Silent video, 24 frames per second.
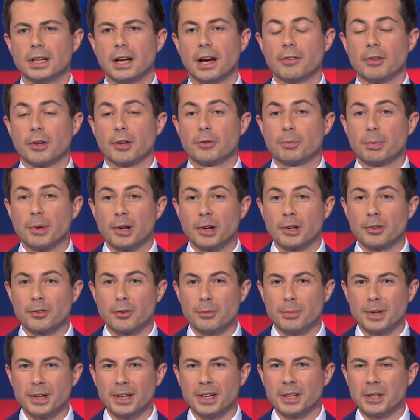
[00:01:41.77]
I have the experience
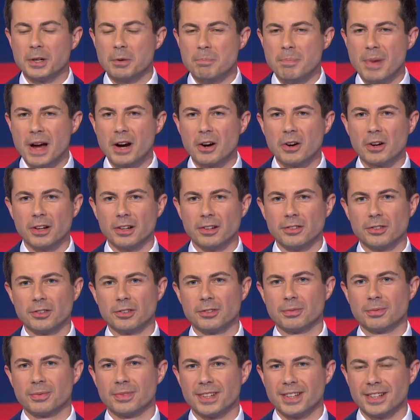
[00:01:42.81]
of being in a
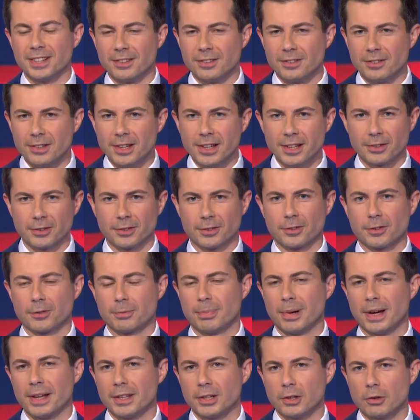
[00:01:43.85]
marriage that exists
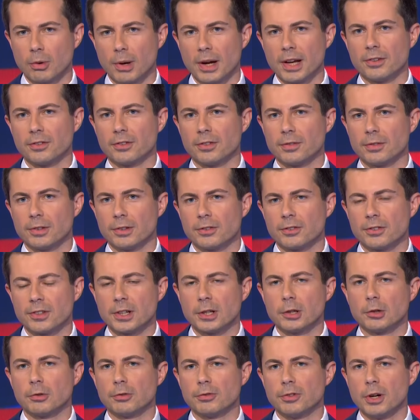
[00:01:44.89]
by the grace of a
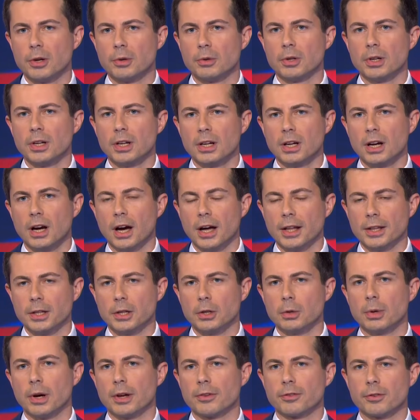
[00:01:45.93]
single vote on
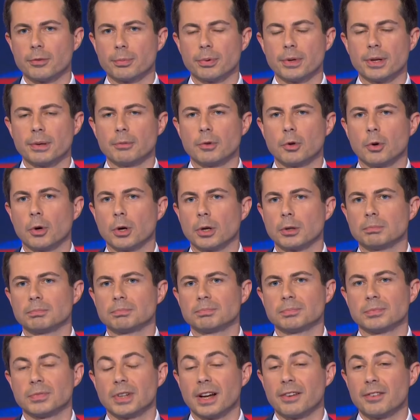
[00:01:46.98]
the U.S. Supreme Court.
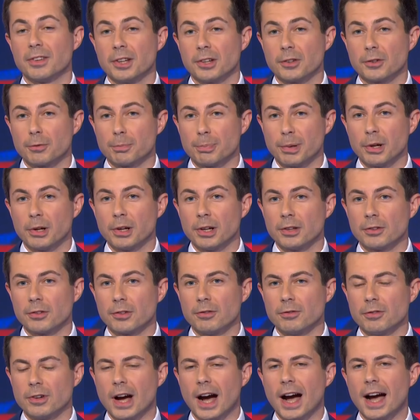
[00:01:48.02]
I have the
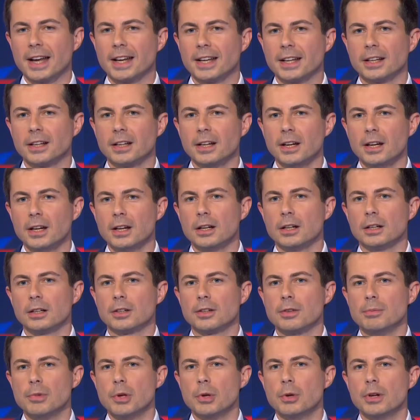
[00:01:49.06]
experience of guiding a
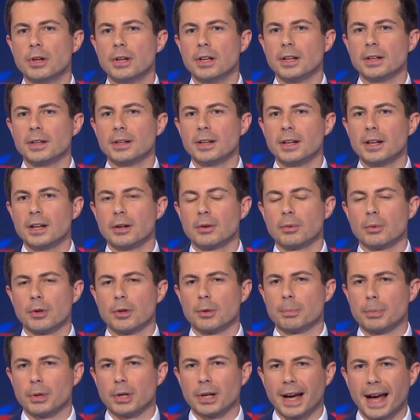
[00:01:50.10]
community
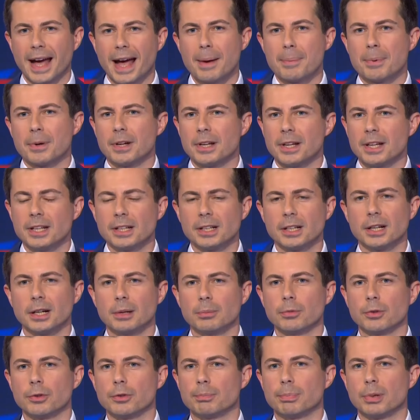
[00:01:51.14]
where the per capita
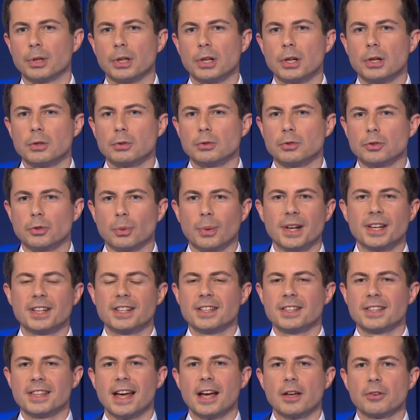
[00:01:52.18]
income was below
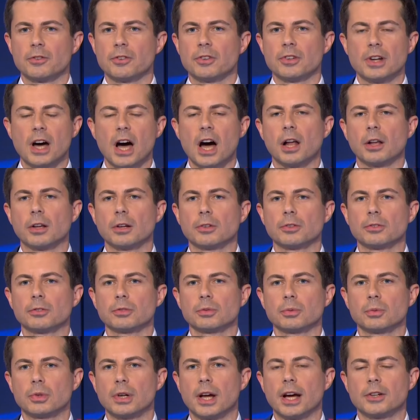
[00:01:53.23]
$20,000
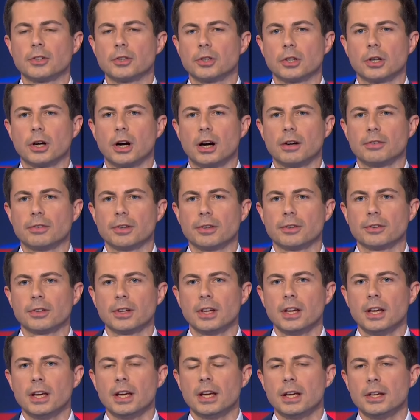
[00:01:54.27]
when I took office
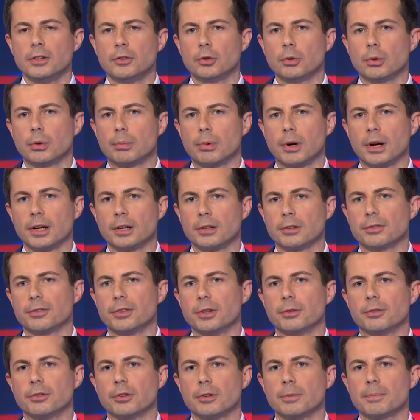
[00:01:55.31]
into a brighter
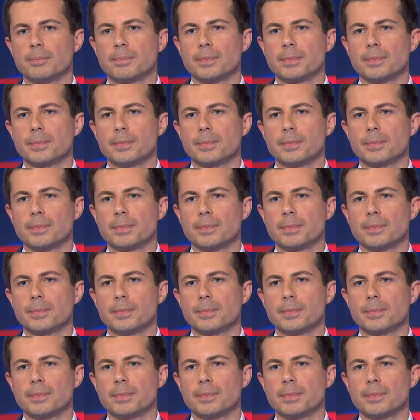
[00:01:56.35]
future.